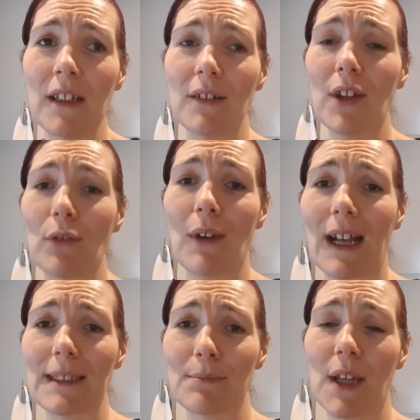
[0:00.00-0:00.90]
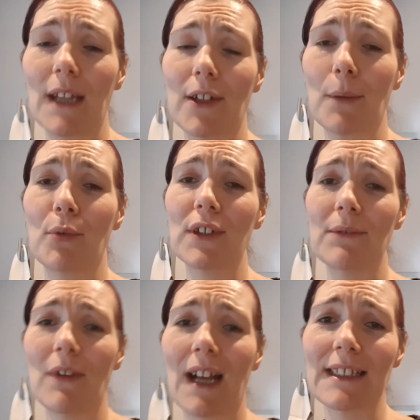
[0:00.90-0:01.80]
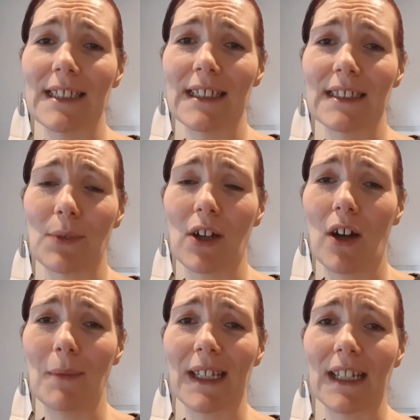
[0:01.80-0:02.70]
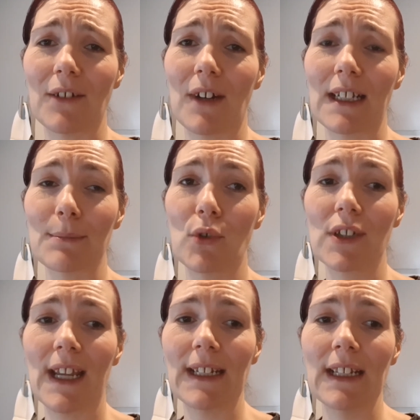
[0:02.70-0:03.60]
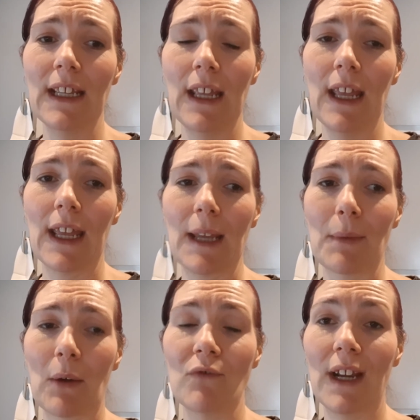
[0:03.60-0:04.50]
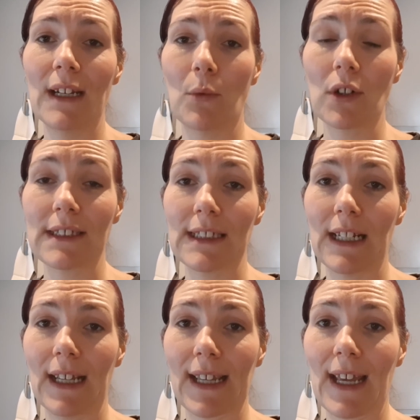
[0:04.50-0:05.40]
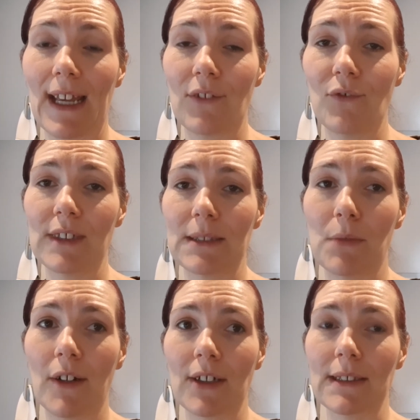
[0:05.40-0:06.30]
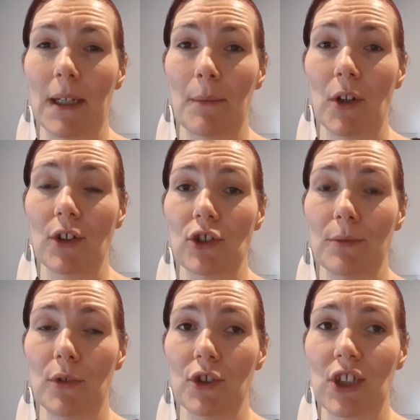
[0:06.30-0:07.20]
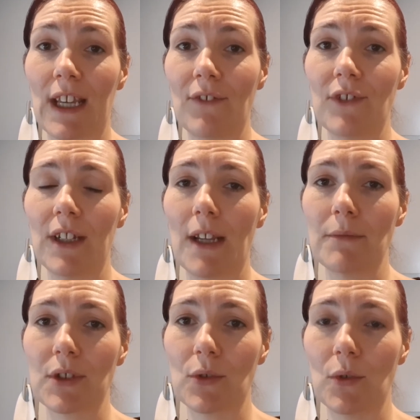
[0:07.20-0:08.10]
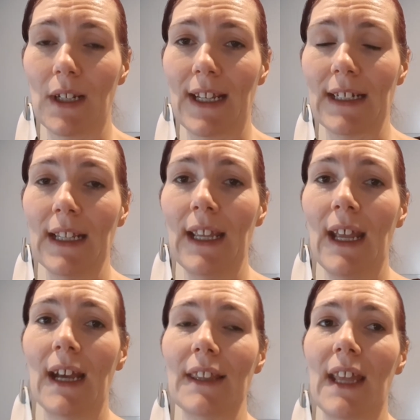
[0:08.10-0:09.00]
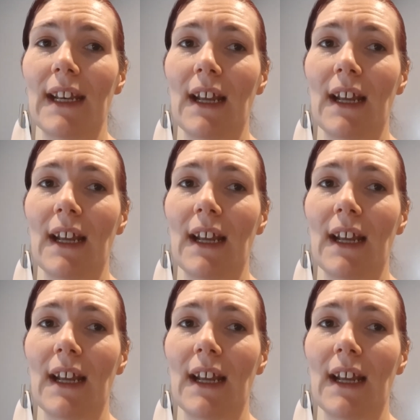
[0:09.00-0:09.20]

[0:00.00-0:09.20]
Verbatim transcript: no rice, uh, no pudding rice in, so I can't make any rice pudding. Um, I really want to like get ahead for tomorrow because I am on a double shift, homeschooling, and then